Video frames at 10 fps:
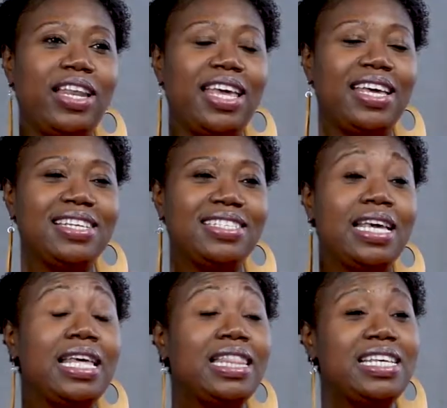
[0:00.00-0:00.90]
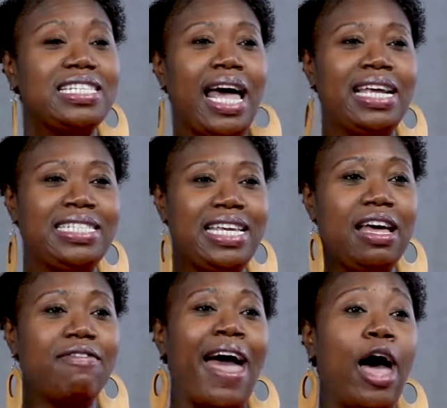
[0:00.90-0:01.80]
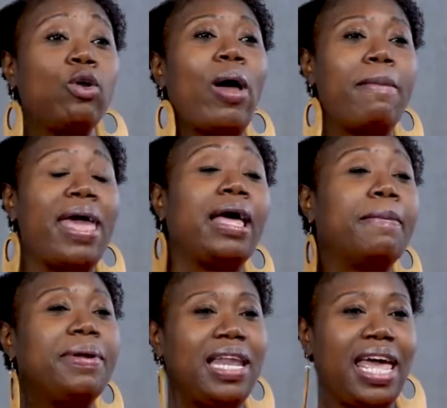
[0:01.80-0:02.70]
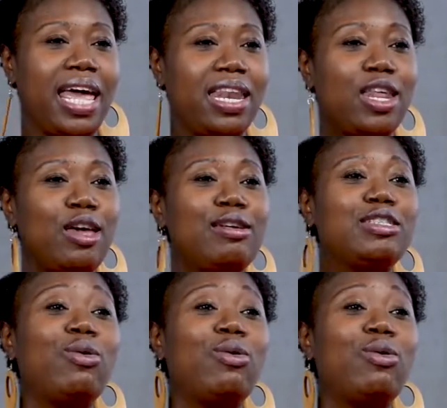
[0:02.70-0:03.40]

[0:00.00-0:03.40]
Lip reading: is this idea of how do I make a plan so